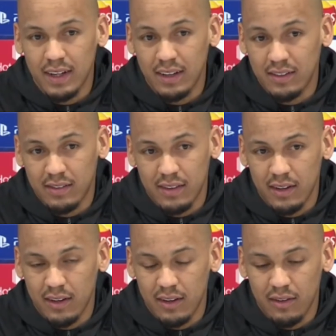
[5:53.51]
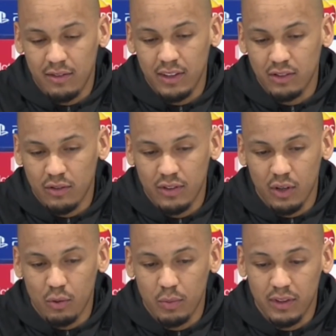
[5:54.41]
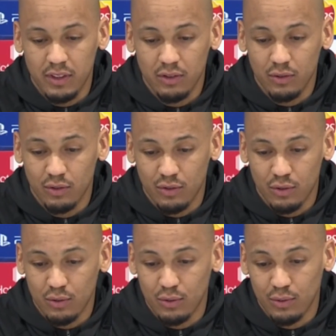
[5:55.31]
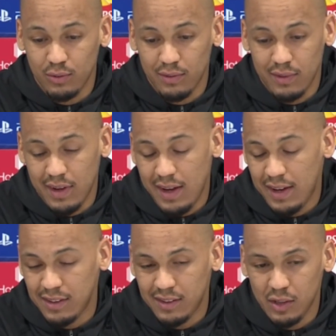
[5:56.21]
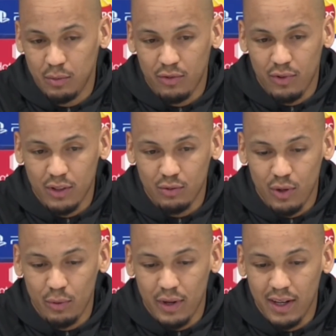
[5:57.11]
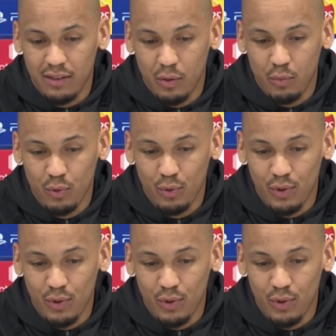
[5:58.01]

last phase of the competition. So as I said before as well, we are Liverpool.